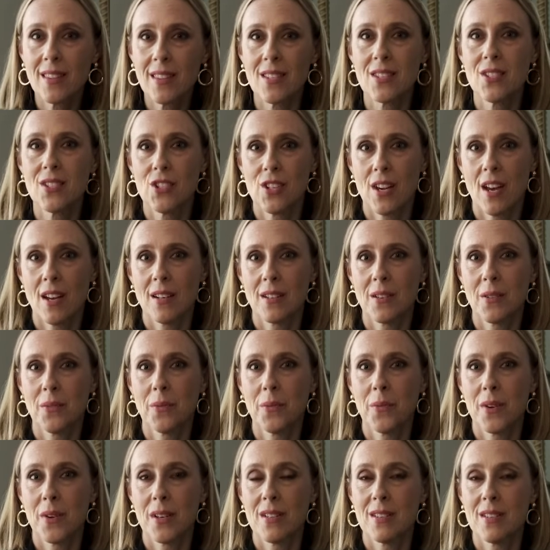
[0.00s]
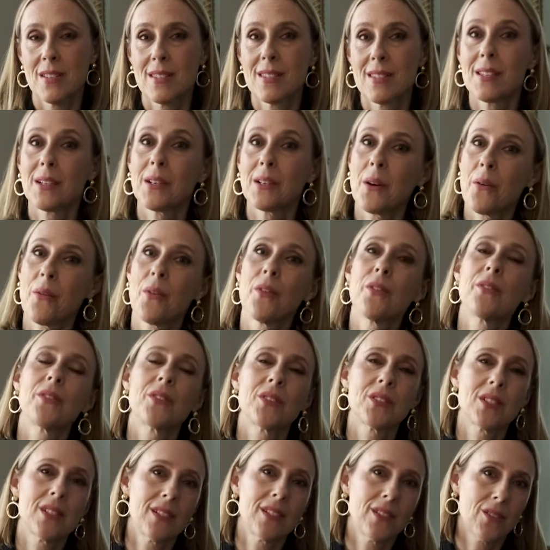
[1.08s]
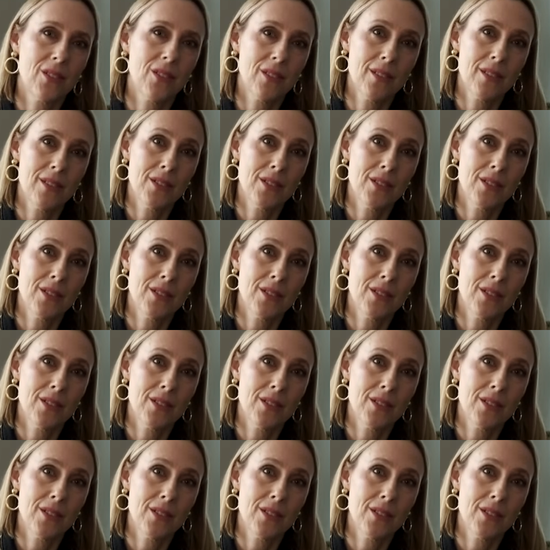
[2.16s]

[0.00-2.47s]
this channel was to go over to